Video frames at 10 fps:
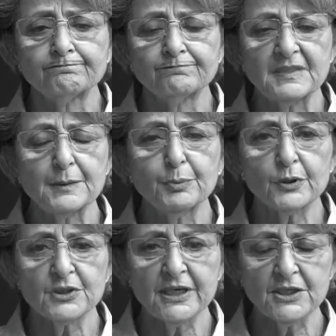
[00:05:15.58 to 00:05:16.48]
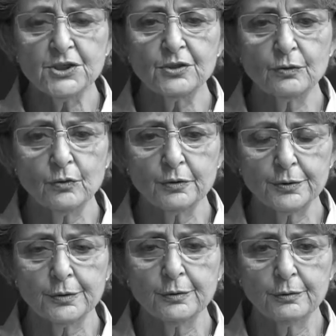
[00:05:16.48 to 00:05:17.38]
deportation
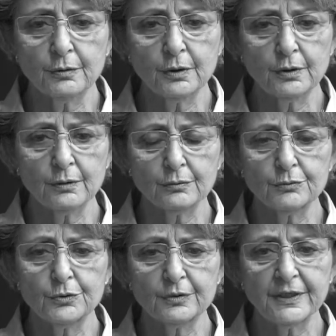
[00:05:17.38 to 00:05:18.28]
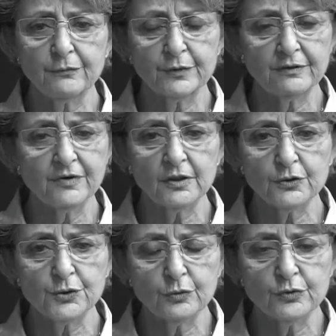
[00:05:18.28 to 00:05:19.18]
order to get rid of all
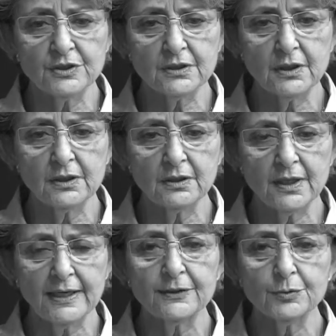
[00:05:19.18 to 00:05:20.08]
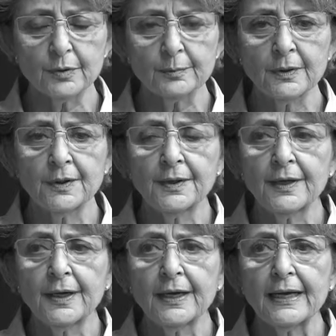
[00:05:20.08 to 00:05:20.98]
the Jews in Antwerp.
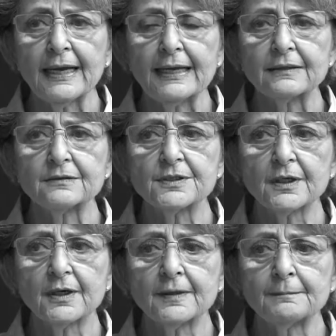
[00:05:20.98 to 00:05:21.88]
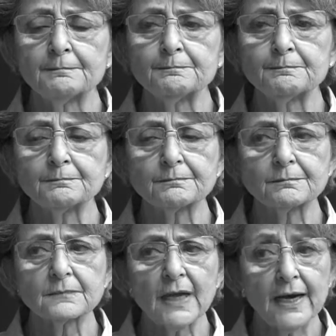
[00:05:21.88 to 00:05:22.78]
And
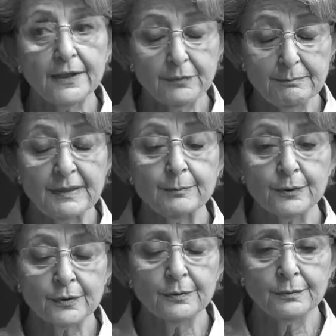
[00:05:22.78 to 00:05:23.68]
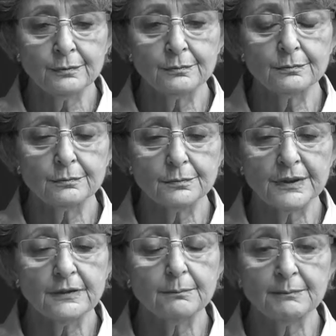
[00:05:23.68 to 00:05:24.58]
I remember
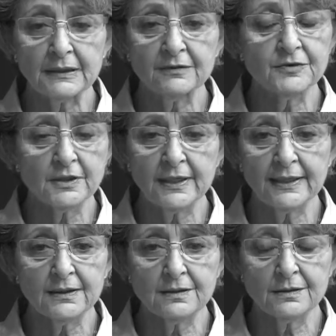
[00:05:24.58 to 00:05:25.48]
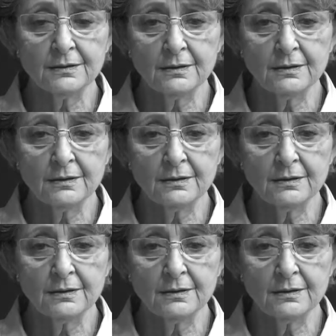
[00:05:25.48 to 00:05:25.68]
in the middle of the night